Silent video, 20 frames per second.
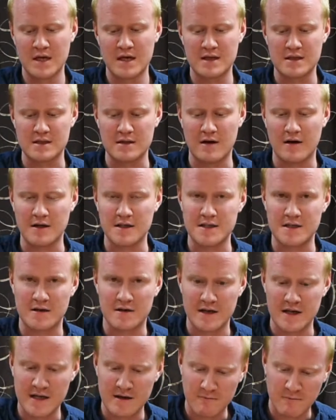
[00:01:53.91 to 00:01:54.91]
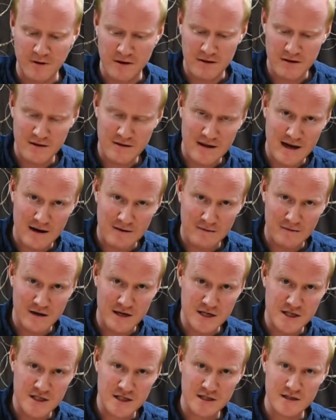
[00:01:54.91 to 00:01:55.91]
As long as you're within that
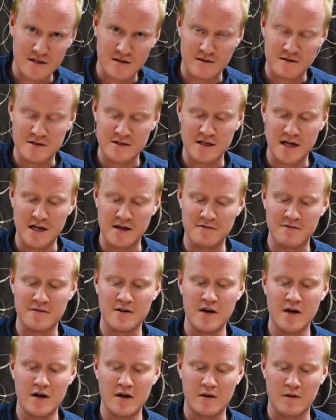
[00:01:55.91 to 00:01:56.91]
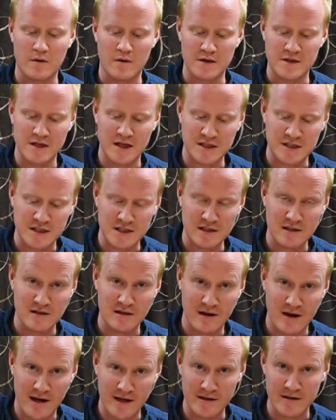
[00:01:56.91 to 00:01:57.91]
region, you're safe, or touching the
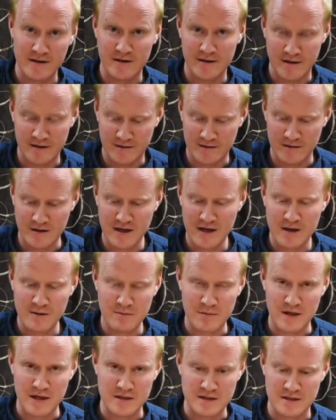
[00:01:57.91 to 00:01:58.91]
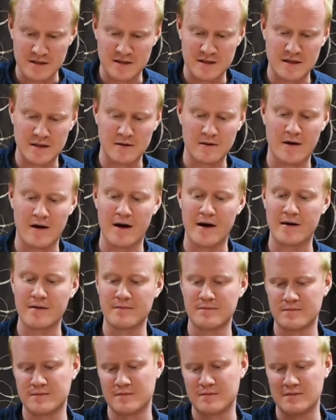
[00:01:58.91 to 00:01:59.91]
line, your piece is still on.
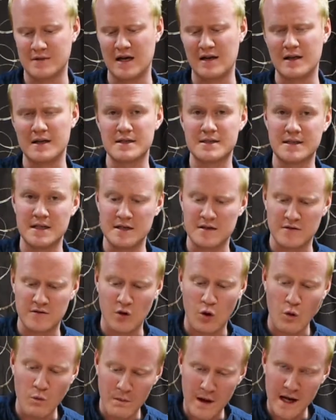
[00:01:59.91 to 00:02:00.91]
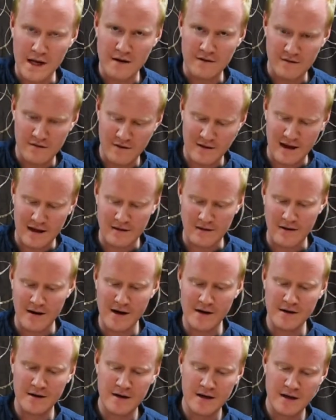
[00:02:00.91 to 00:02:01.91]
Now let's say you don't make it to that
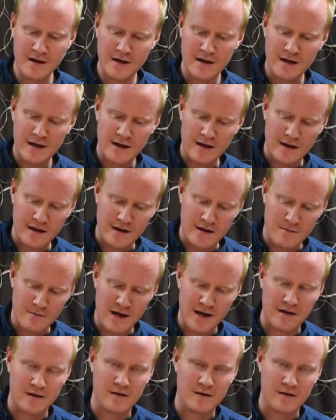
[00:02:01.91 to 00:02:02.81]
line and you make